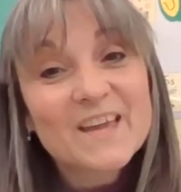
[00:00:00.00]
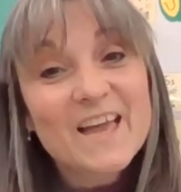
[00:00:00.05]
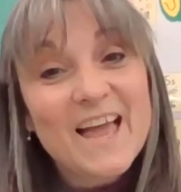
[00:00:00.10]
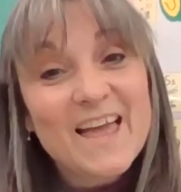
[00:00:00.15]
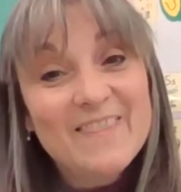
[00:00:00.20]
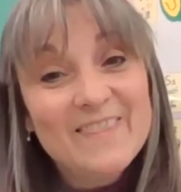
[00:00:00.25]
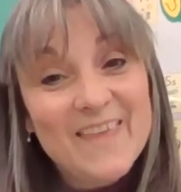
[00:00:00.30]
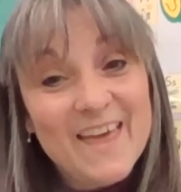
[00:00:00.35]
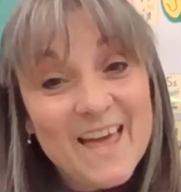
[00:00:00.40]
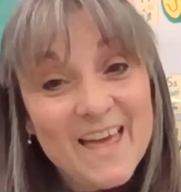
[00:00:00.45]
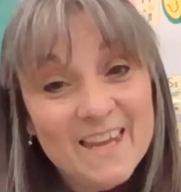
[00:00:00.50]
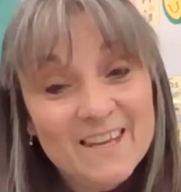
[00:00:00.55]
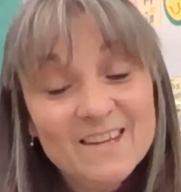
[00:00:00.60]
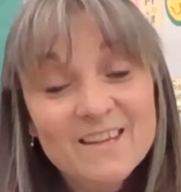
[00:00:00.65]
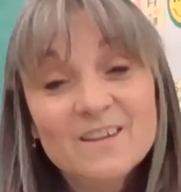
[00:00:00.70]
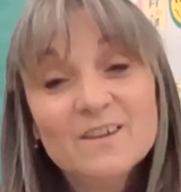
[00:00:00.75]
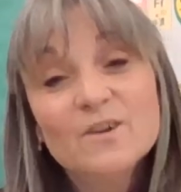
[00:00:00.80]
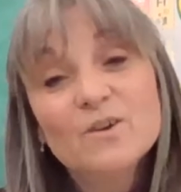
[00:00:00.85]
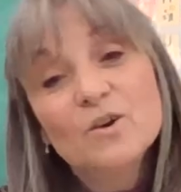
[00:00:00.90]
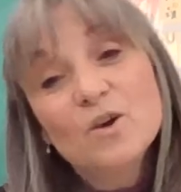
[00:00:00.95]
And then
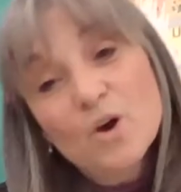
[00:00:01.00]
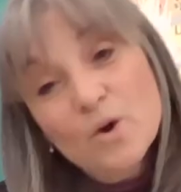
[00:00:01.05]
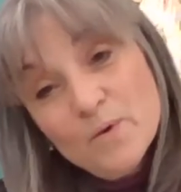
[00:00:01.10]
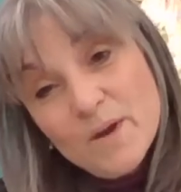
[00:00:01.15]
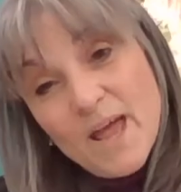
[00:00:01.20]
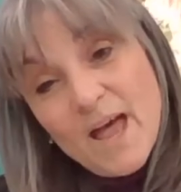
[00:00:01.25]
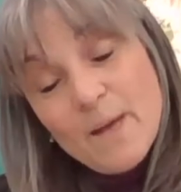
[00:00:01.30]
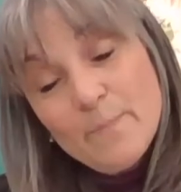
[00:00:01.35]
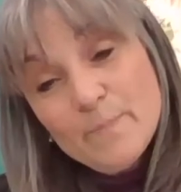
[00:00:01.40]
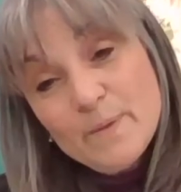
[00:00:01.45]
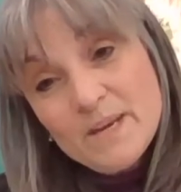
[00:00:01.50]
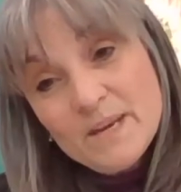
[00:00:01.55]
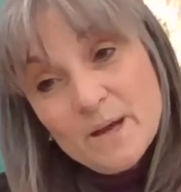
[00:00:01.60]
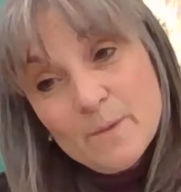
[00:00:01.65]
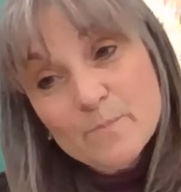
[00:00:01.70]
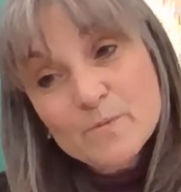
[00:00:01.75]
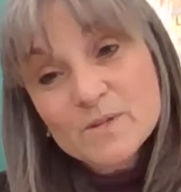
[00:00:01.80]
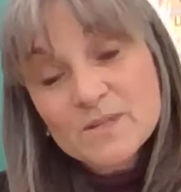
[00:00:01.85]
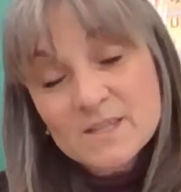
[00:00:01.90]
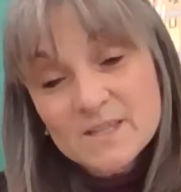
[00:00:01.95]
go to Happy
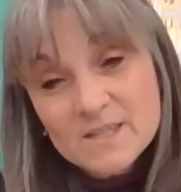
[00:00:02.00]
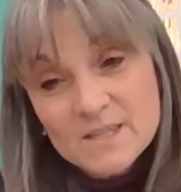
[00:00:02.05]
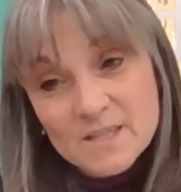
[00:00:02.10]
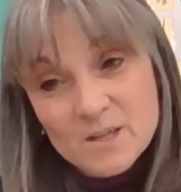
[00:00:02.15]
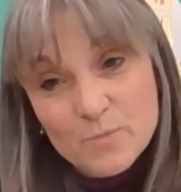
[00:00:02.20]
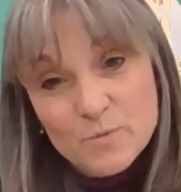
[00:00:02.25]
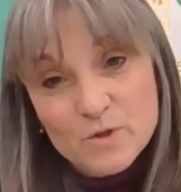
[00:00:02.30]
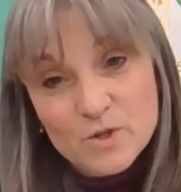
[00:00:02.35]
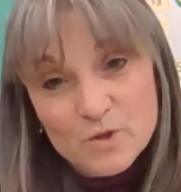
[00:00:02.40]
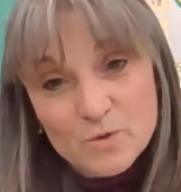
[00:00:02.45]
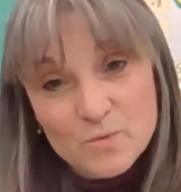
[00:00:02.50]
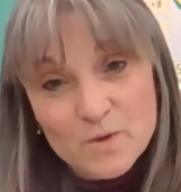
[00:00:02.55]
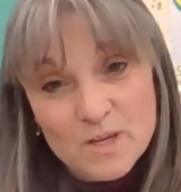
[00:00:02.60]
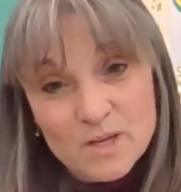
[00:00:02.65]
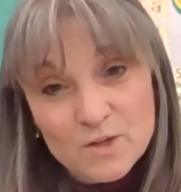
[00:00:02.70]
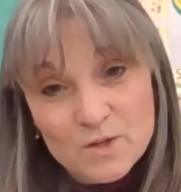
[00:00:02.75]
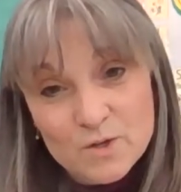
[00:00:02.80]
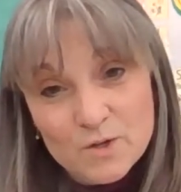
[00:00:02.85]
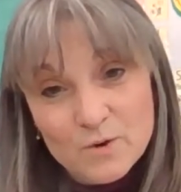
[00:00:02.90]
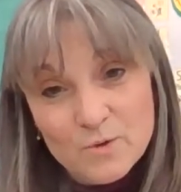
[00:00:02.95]
Numbers and see what you
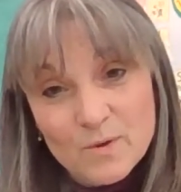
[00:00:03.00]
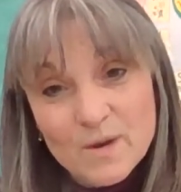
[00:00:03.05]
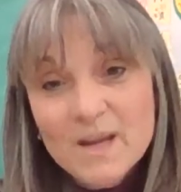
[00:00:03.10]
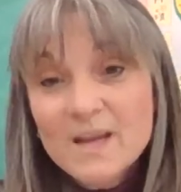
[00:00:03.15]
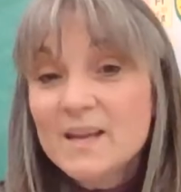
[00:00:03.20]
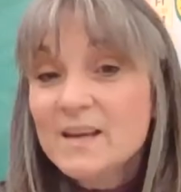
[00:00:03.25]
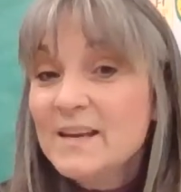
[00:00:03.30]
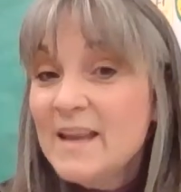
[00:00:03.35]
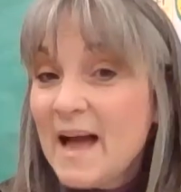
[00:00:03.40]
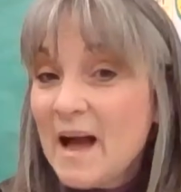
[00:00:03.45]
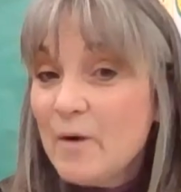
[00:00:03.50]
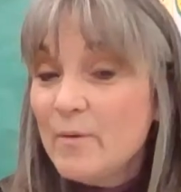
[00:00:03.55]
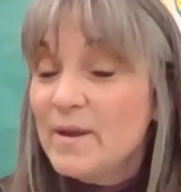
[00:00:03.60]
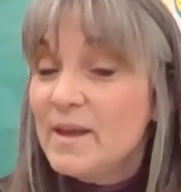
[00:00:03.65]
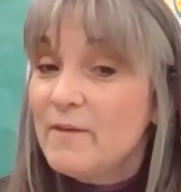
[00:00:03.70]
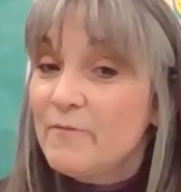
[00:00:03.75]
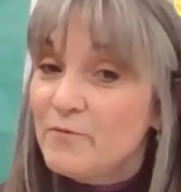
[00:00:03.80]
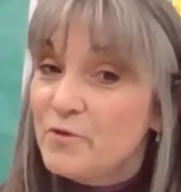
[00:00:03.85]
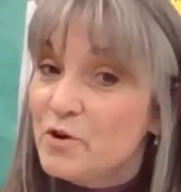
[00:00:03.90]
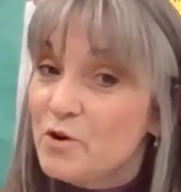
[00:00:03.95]
can do. Now,
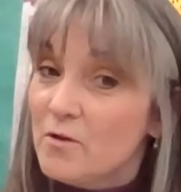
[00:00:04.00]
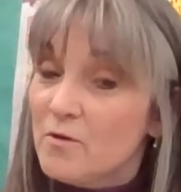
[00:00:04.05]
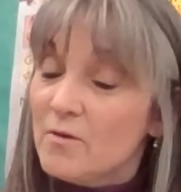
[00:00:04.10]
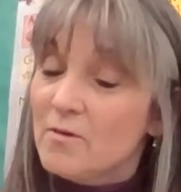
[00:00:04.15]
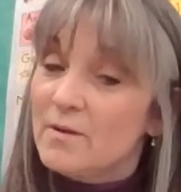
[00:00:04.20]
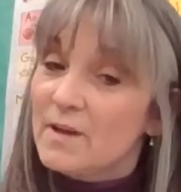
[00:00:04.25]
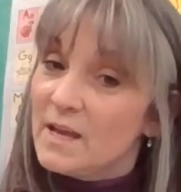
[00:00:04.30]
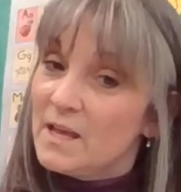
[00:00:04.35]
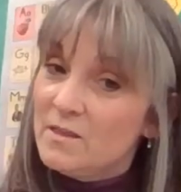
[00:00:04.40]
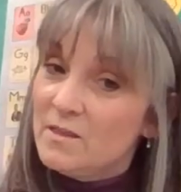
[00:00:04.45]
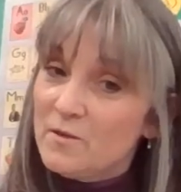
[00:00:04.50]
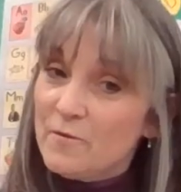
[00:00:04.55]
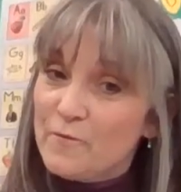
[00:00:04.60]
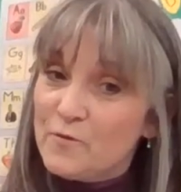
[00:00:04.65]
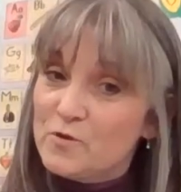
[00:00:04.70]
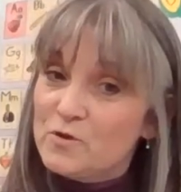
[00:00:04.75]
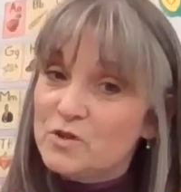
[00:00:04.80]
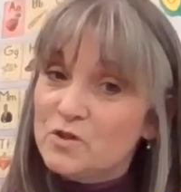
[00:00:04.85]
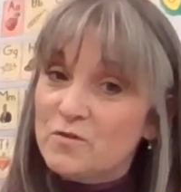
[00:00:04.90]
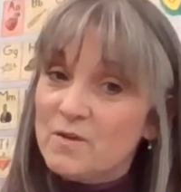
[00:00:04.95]
if you're in the
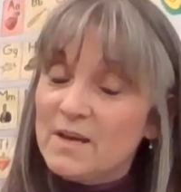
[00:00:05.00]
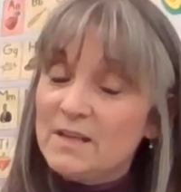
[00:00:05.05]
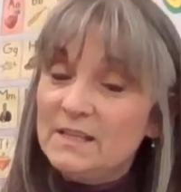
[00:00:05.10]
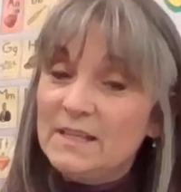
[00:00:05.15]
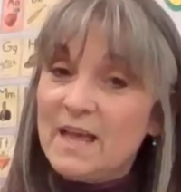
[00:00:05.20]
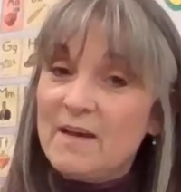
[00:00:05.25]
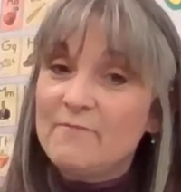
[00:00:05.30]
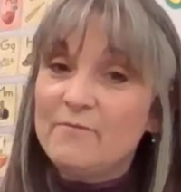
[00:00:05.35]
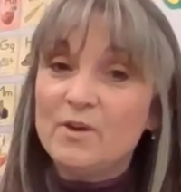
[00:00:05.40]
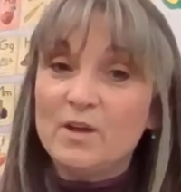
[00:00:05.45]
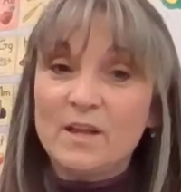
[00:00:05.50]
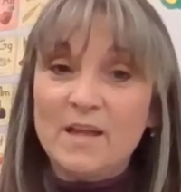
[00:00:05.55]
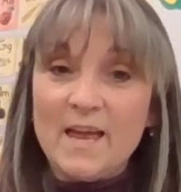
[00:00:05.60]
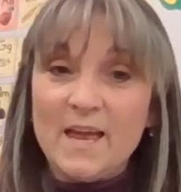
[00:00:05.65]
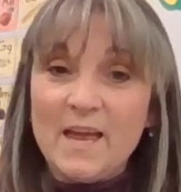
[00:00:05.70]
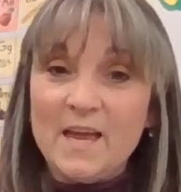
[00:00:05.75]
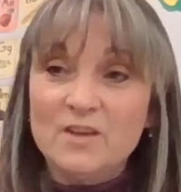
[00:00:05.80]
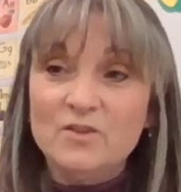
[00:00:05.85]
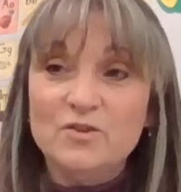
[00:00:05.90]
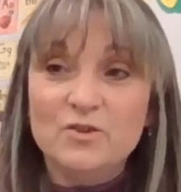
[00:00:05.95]
first grade level
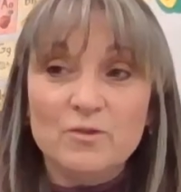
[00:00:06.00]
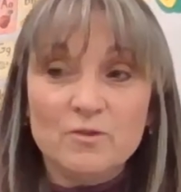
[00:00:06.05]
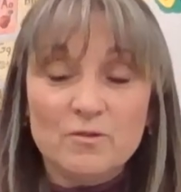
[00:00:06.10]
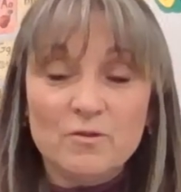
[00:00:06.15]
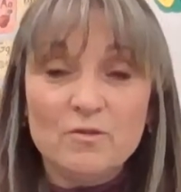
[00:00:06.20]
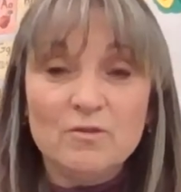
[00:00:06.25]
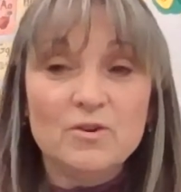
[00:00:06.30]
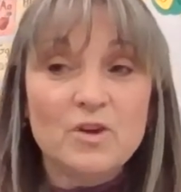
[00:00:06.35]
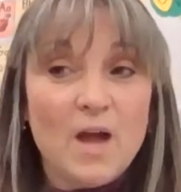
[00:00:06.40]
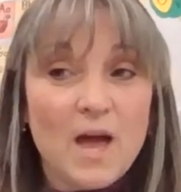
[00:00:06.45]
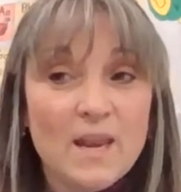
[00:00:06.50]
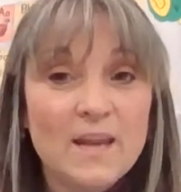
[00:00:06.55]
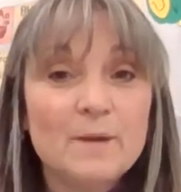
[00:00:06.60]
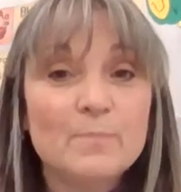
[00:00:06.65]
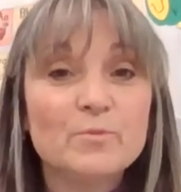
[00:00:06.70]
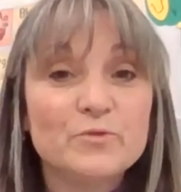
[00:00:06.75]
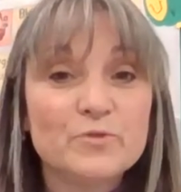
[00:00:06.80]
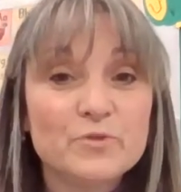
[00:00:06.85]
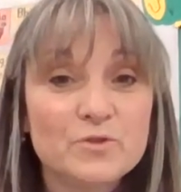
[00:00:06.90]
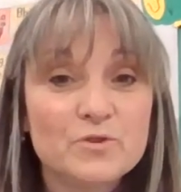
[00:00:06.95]
and you're not
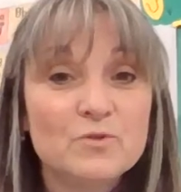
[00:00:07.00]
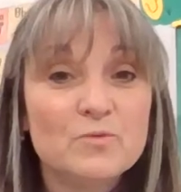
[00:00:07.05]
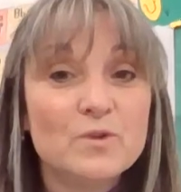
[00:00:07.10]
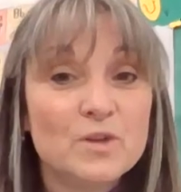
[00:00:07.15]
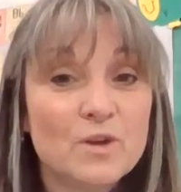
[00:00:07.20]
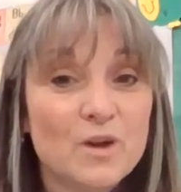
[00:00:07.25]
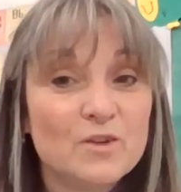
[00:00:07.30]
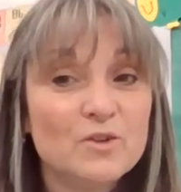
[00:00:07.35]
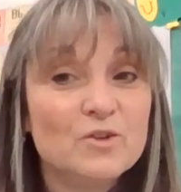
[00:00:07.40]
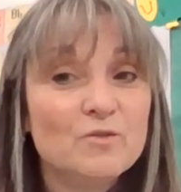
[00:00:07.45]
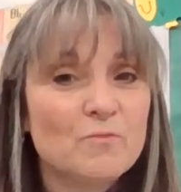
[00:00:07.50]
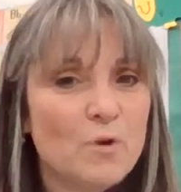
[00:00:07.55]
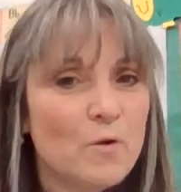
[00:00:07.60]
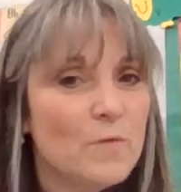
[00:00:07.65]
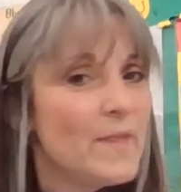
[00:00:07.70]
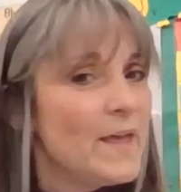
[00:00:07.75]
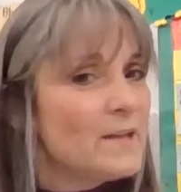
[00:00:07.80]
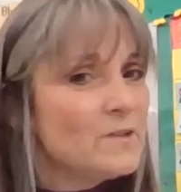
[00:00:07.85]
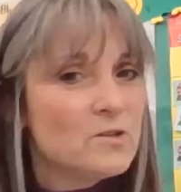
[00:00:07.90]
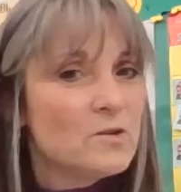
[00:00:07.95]
able to do it on your own,
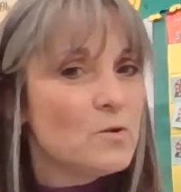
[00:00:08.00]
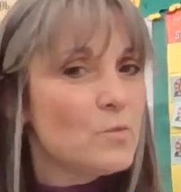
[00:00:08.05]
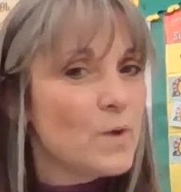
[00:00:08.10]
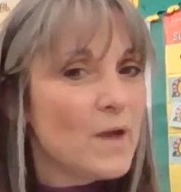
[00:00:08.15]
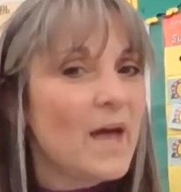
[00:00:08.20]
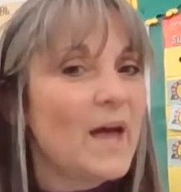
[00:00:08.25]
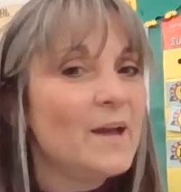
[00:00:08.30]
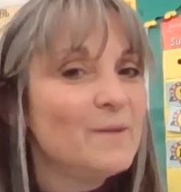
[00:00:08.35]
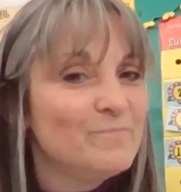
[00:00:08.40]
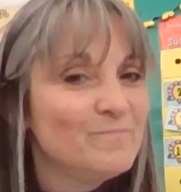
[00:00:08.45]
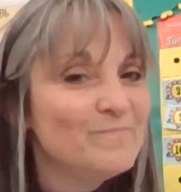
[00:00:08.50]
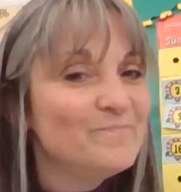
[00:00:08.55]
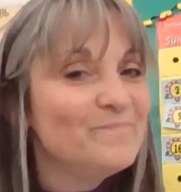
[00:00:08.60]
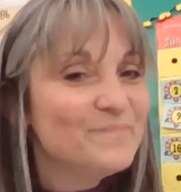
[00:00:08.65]
that's okay.